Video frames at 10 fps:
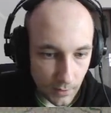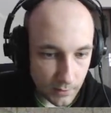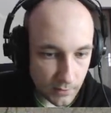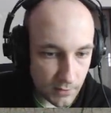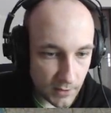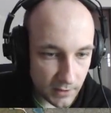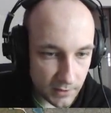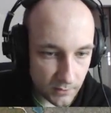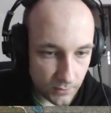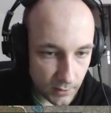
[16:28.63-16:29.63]
And it
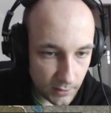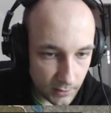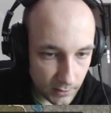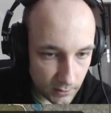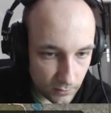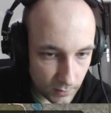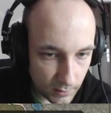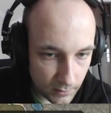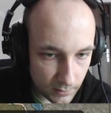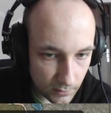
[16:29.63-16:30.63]
takes 3 and
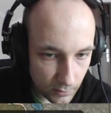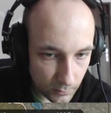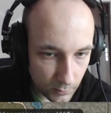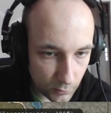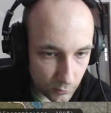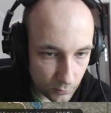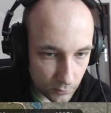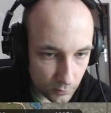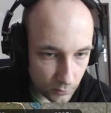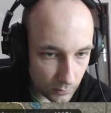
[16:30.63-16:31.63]
3. No, 2.
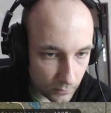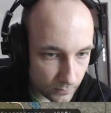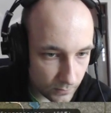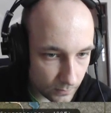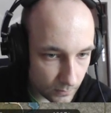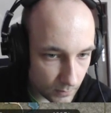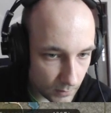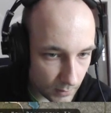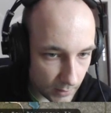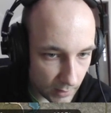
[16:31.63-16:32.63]
2.
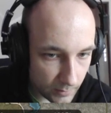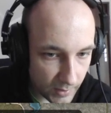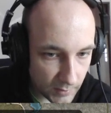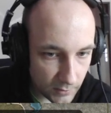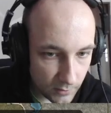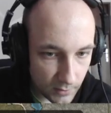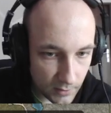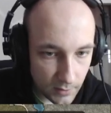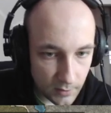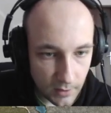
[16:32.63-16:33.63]
El Paso.
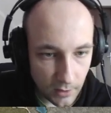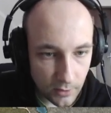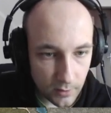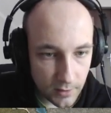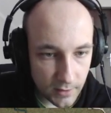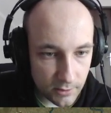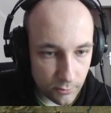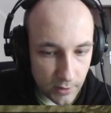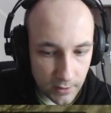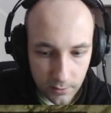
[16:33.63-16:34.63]
It actually takes
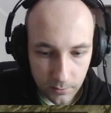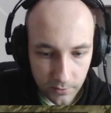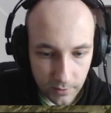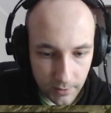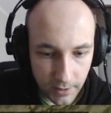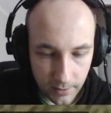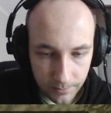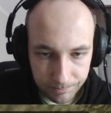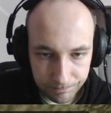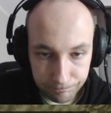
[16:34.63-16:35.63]
quicker to move them there.
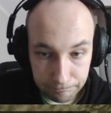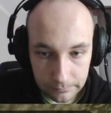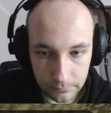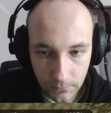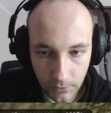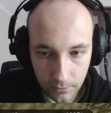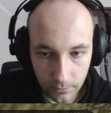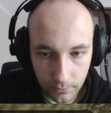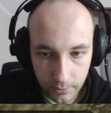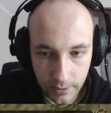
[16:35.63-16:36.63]

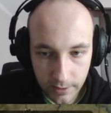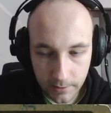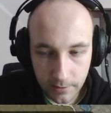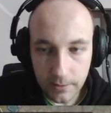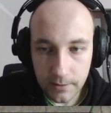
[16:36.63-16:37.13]
Alright.